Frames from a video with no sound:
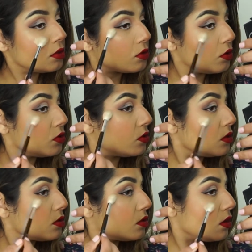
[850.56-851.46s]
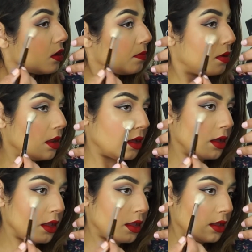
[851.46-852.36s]
So you're just gonna
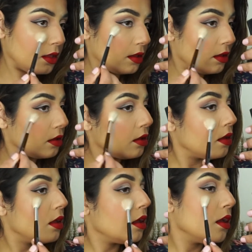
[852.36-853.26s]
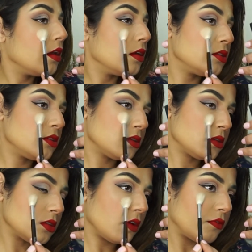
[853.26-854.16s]
apply, just
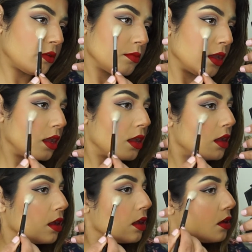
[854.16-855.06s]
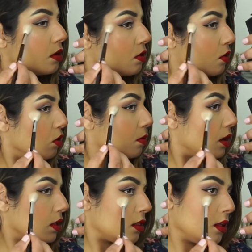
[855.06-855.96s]
start from here, go back
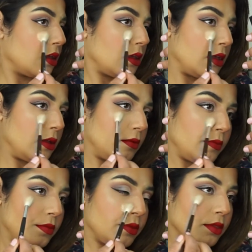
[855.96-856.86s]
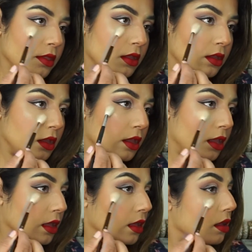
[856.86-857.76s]
there,
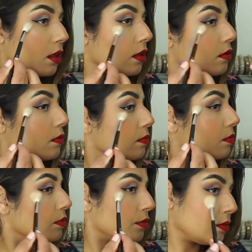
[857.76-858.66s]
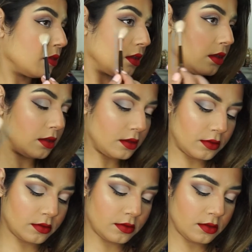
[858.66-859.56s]
here, there.
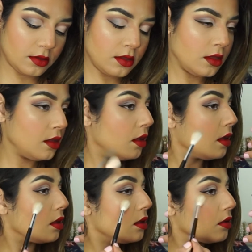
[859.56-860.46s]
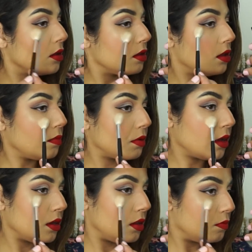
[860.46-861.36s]
You can keep
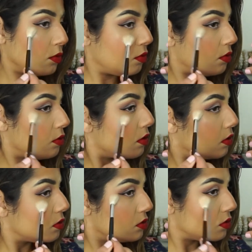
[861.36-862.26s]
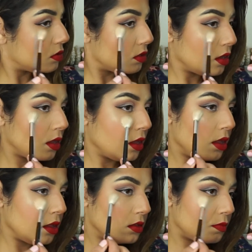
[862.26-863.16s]
adding more
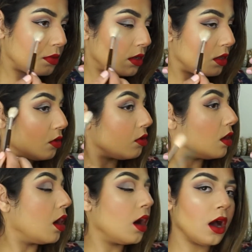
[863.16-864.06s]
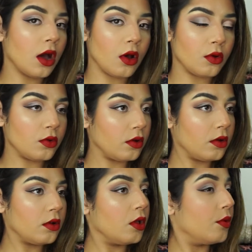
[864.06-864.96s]
depending on how
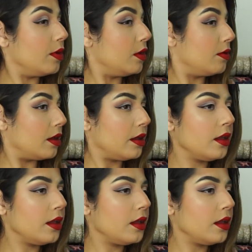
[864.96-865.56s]
glowy you like.